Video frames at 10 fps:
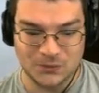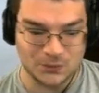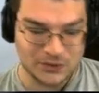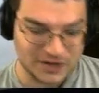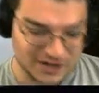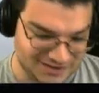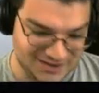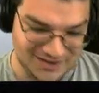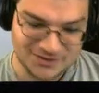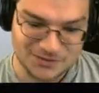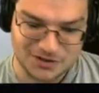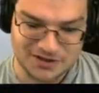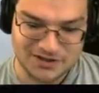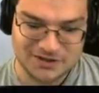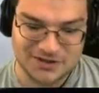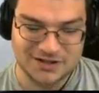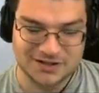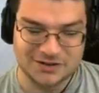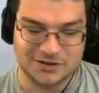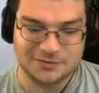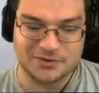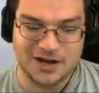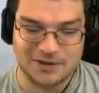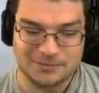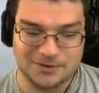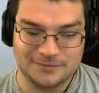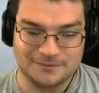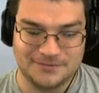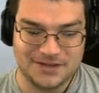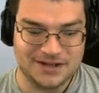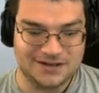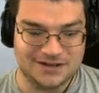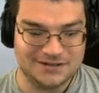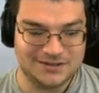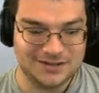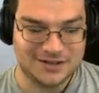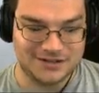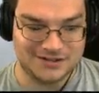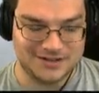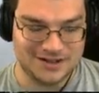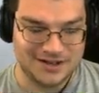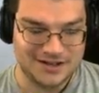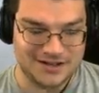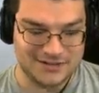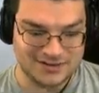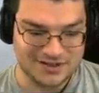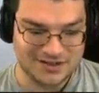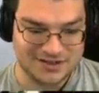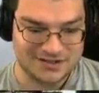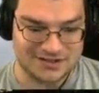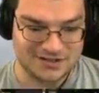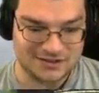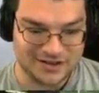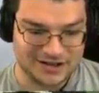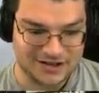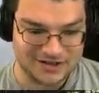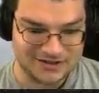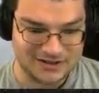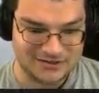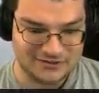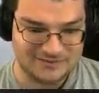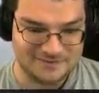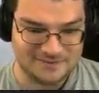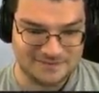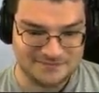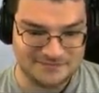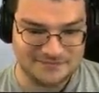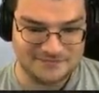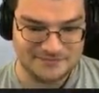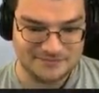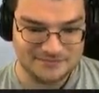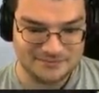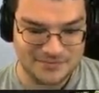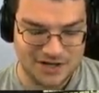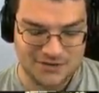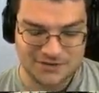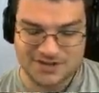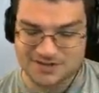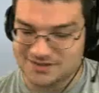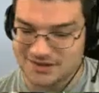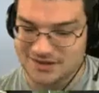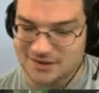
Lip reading: Whereas this one, it looked proper, and the design that was in it, and all that kind of stuff. Anyways,